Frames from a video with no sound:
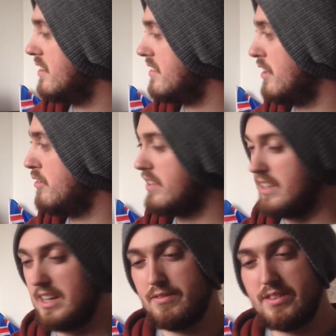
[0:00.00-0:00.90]
Stealth
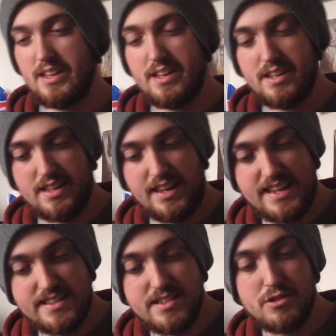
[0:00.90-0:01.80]
Gear have their
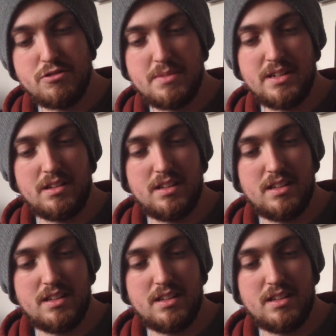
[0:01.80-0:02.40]
82mm